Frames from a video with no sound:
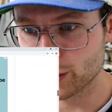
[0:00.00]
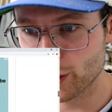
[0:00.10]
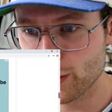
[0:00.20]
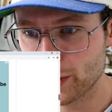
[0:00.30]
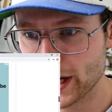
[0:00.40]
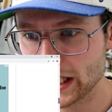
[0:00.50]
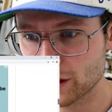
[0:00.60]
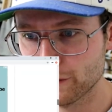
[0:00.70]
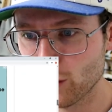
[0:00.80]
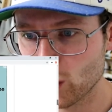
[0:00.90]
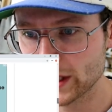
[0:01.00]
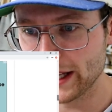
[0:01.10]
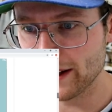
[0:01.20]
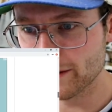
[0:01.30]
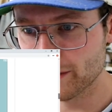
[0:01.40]
Drew Brees,
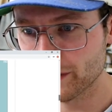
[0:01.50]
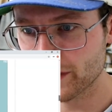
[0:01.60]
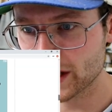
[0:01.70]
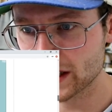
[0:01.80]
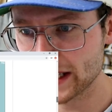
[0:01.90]
forty, for the